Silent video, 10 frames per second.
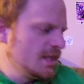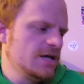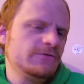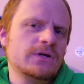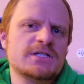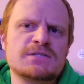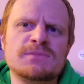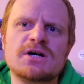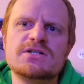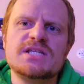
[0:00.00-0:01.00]
if you want a
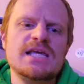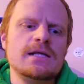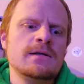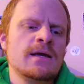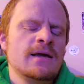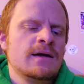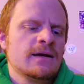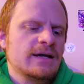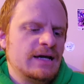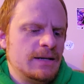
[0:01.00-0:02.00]
smart teen
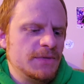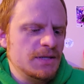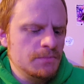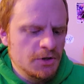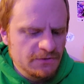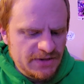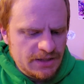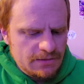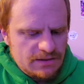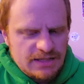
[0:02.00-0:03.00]
comedy
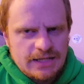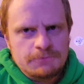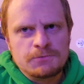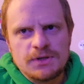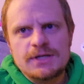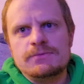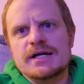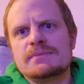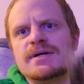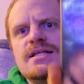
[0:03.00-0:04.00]
movie, then I really
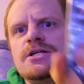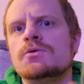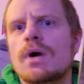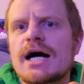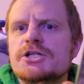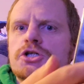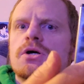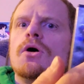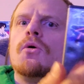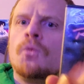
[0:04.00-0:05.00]
recommend that you watch
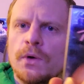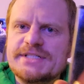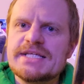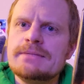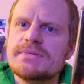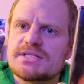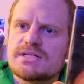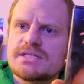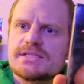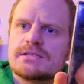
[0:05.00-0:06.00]
Risky
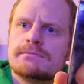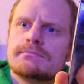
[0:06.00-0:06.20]
Business.